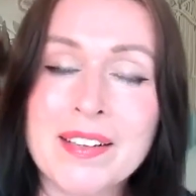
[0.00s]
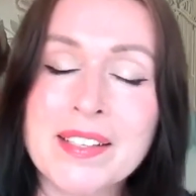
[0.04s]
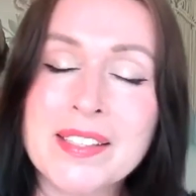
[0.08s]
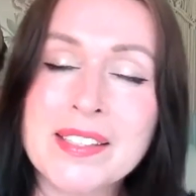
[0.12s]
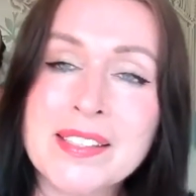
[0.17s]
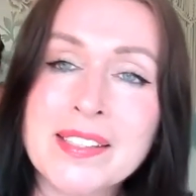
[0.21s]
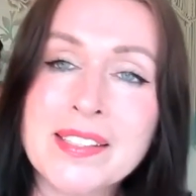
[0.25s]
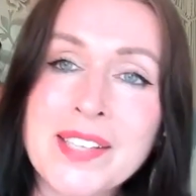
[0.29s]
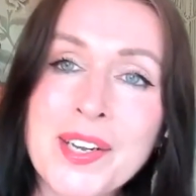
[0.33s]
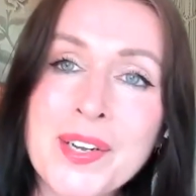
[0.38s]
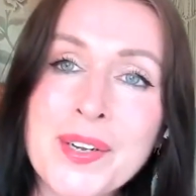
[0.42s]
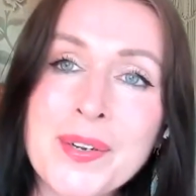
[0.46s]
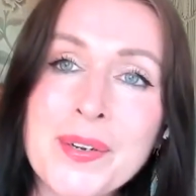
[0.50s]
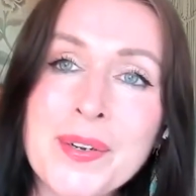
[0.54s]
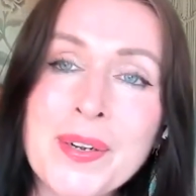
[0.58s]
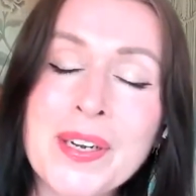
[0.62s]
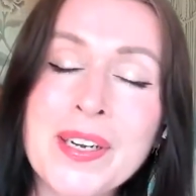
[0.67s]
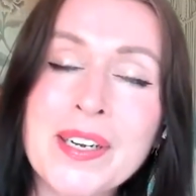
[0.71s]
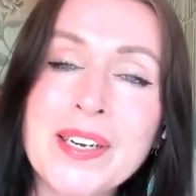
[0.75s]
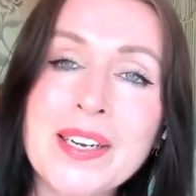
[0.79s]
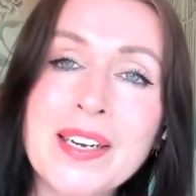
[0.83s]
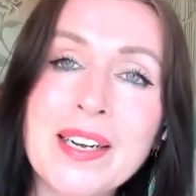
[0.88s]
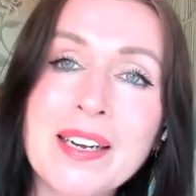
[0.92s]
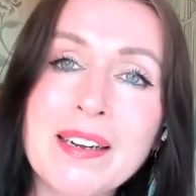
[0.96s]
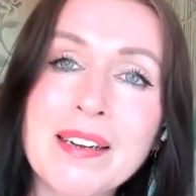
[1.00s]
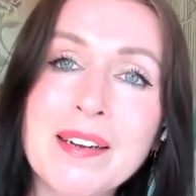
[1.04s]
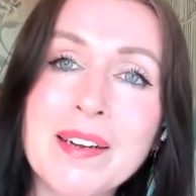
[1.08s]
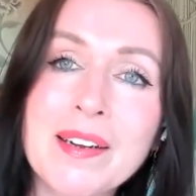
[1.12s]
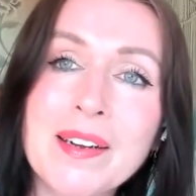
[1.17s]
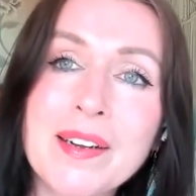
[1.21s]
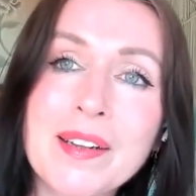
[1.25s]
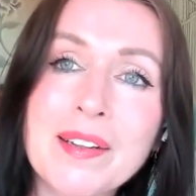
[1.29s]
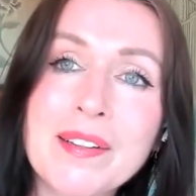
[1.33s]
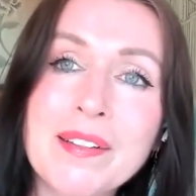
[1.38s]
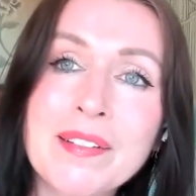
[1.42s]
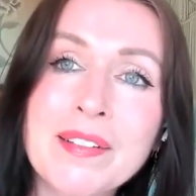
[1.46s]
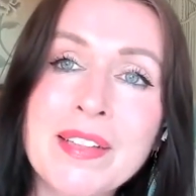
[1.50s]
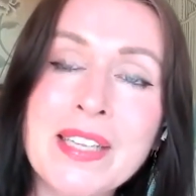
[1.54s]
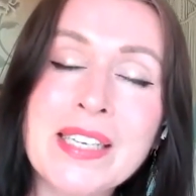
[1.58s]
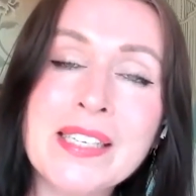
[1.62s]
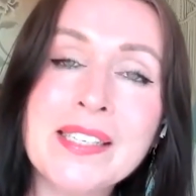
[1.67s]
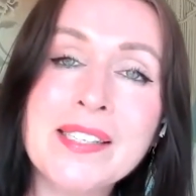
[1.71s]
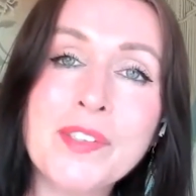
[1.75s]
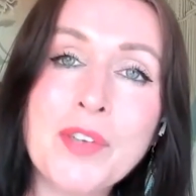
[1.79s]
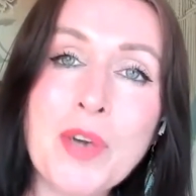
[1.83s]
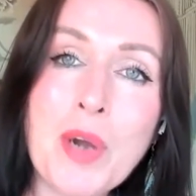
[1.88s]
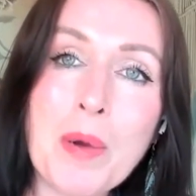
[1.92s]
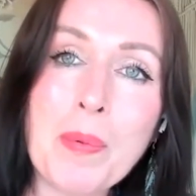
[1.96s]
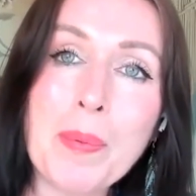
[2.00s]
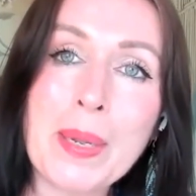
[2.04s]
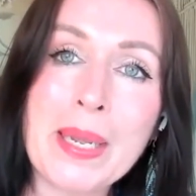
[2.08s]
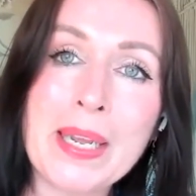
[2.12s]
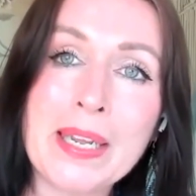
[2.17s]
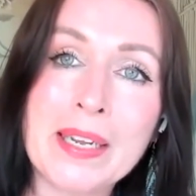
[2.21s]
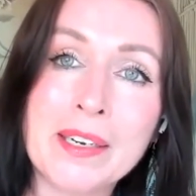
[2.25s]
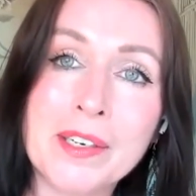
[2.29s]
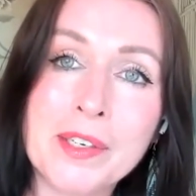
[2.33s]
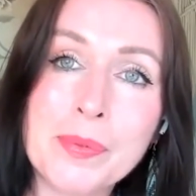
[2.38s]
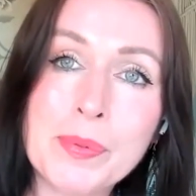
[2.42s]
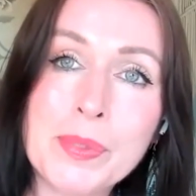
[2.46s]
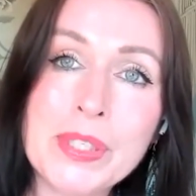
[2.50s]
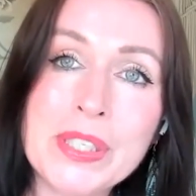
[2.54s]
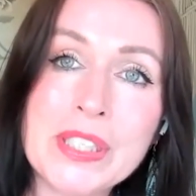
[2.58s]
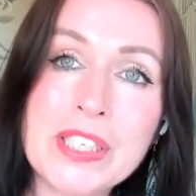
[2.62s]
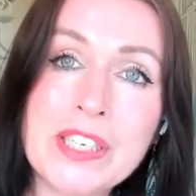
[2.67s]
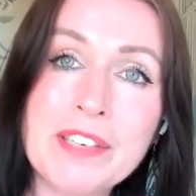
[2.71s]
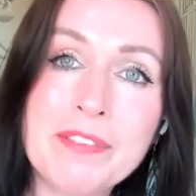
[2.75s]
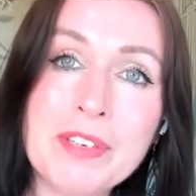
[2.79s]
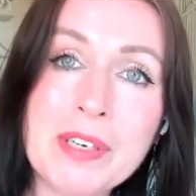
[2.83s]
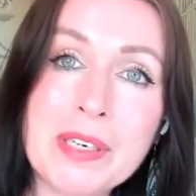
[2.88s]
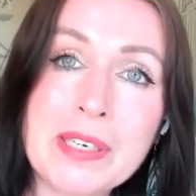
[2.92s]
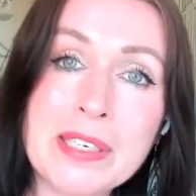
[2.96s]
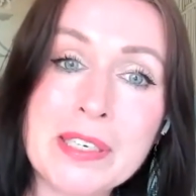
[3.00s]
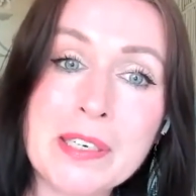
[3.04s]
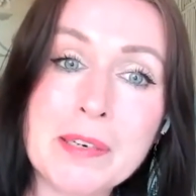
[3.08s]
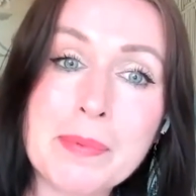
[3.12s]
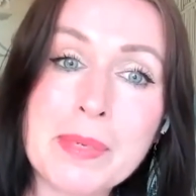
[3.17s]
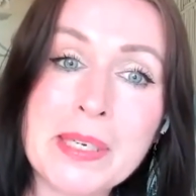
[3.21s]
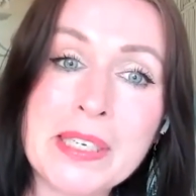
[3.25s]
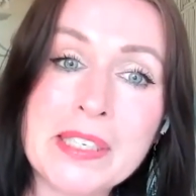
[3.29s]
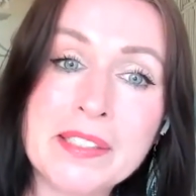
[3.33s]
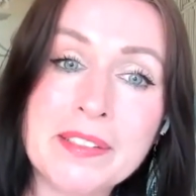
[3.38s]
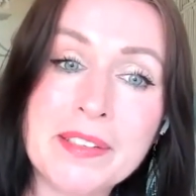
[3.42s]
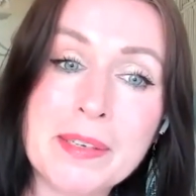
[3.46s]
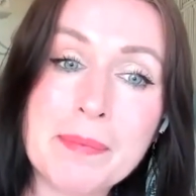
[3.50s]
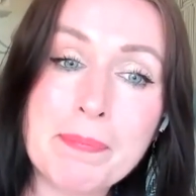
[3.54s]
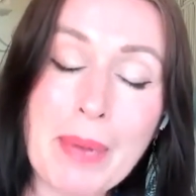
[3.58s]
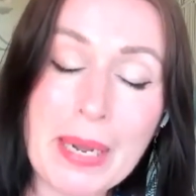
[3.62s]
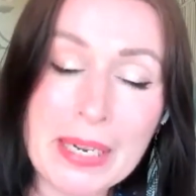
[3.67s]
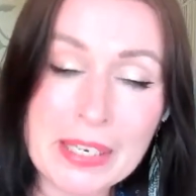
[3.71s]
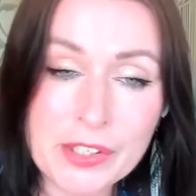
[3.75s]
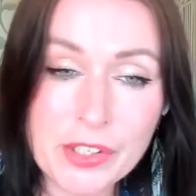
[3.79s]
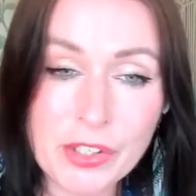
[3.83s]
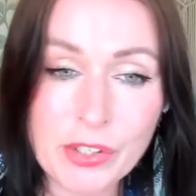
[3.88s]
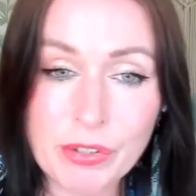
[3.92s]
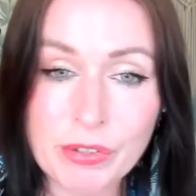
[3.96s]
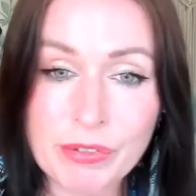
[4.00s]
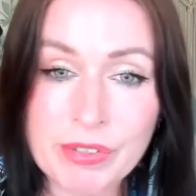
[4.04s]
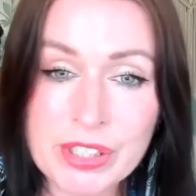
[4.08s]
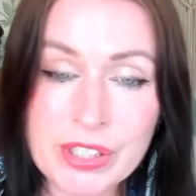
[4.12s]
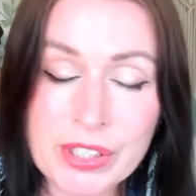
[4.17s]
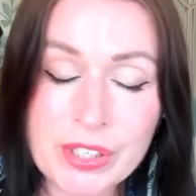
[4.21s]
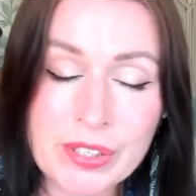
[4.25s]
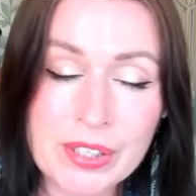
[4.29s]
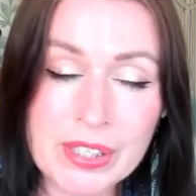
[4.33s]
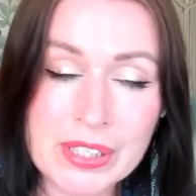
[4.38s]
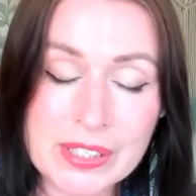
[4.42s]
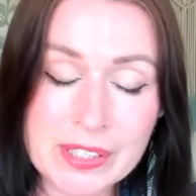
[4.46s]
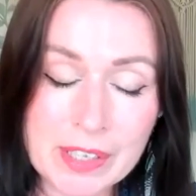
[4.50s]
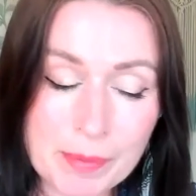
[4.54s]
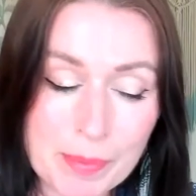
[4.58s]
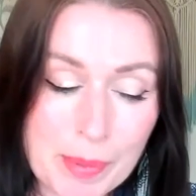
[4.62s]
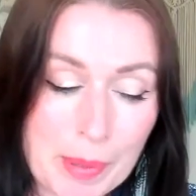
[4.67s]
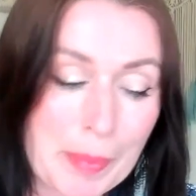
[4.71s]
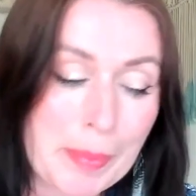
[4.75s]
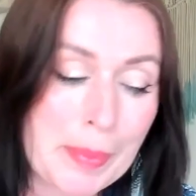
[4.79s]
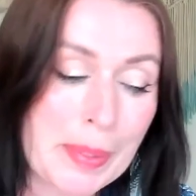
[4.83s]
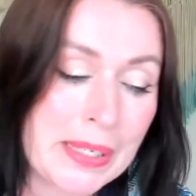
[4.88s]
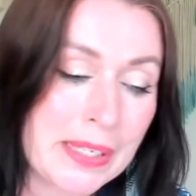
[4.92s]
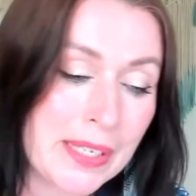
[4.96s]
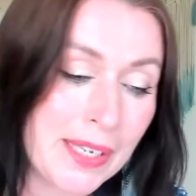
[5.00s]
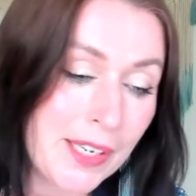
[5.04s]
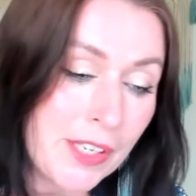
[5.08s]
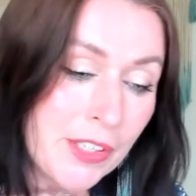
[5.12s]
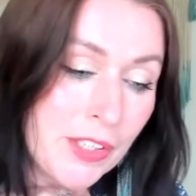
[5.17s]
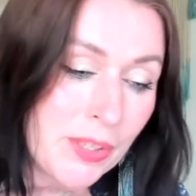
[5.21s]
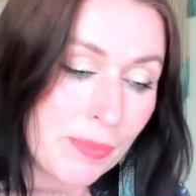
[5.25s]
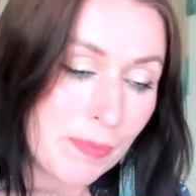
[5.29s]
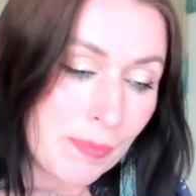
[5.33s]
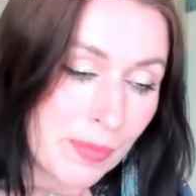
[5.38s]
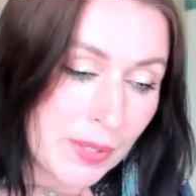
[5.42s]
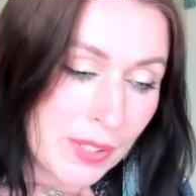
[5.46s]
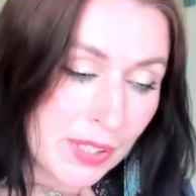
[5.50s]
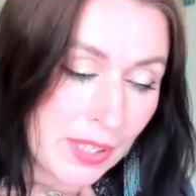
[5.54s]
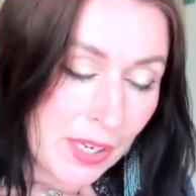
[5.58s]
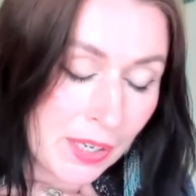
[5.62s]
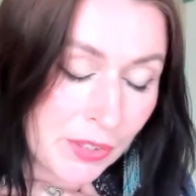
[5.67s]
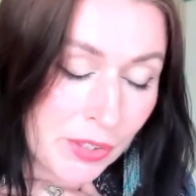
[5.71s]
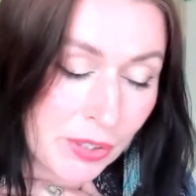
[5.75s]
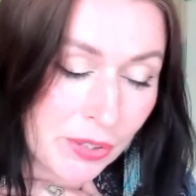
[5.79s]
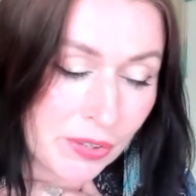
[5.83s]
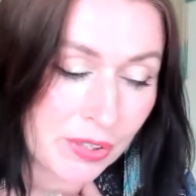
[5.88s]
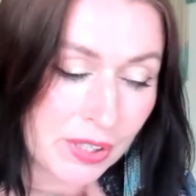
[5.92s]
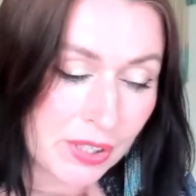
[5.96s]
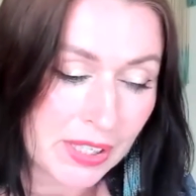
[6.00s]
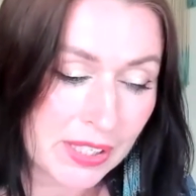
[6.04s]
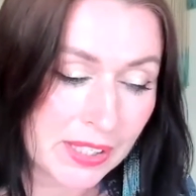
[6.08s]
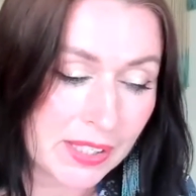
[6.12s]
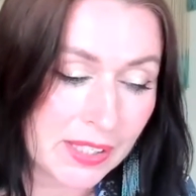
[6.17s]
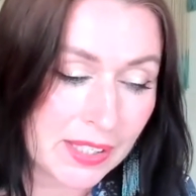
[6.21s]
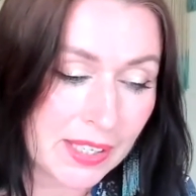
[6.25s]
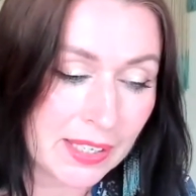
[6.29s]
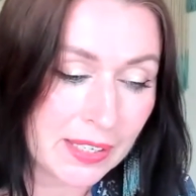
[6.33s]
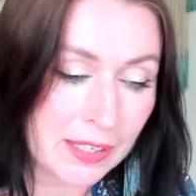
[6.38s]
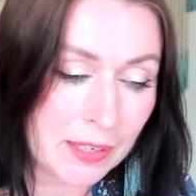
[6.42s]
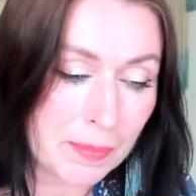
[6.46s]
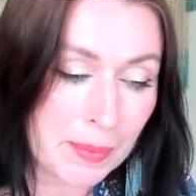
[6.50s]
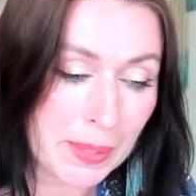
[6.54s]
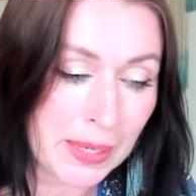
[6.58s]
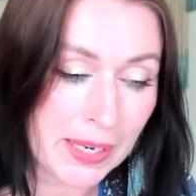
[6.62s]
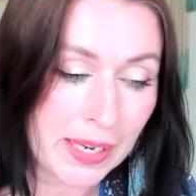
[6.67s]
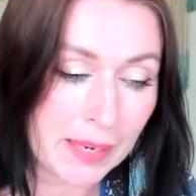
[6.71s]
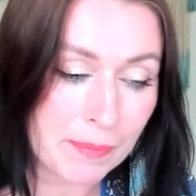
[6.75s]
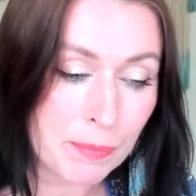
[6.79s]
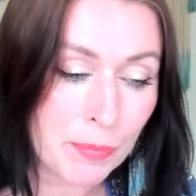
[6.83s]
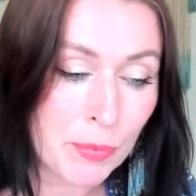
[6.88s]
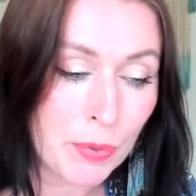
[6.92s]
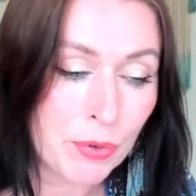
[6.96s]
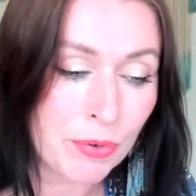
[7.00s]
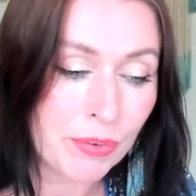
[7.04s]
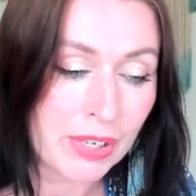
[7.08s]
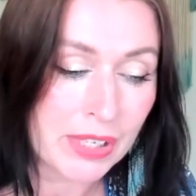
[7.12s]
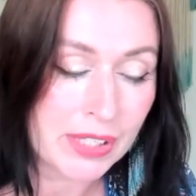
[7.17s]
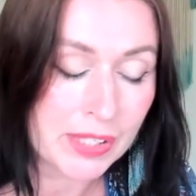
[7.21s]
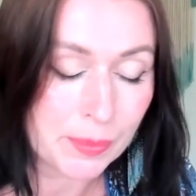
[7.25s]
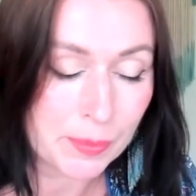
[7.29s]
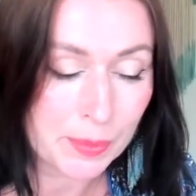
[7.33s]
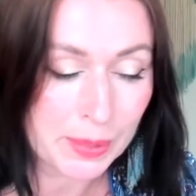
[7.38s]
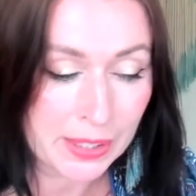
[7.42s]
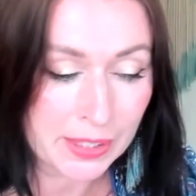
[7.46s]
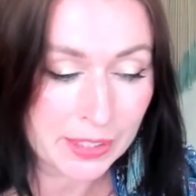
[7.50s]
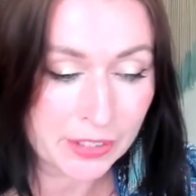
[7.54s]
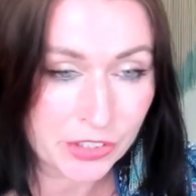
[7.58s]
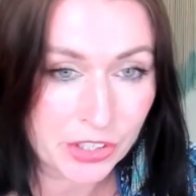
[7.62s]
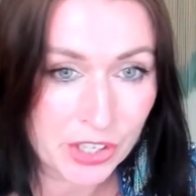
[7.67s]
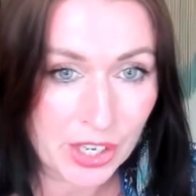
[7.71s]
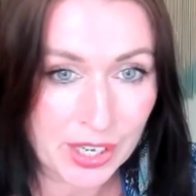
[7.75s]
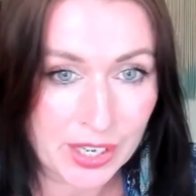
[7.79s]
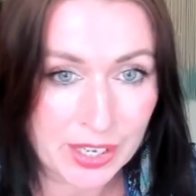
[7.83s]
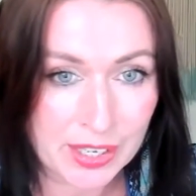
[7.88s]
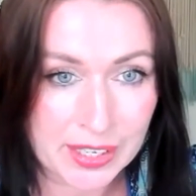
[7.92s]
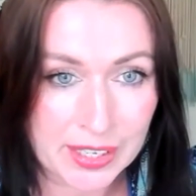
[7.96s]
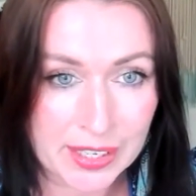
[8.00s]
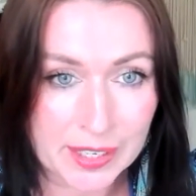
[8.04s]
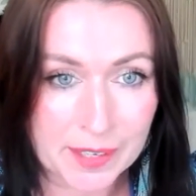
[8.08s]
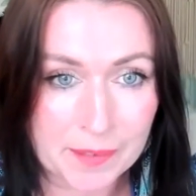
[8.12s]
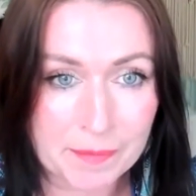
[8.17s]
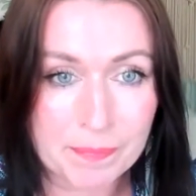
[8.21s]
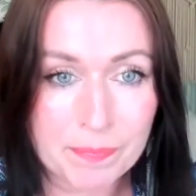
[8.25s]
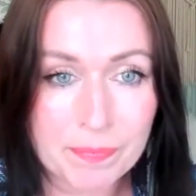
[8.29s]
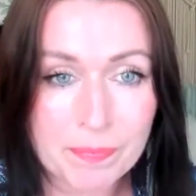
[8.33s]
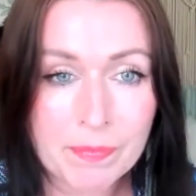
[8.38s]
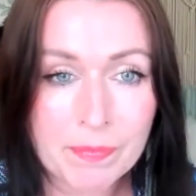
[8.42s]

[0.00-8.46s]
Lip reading: So this topic, I just want to give you a little bit of backstory to this, and I'll probably touch on this a little bit more as we journey.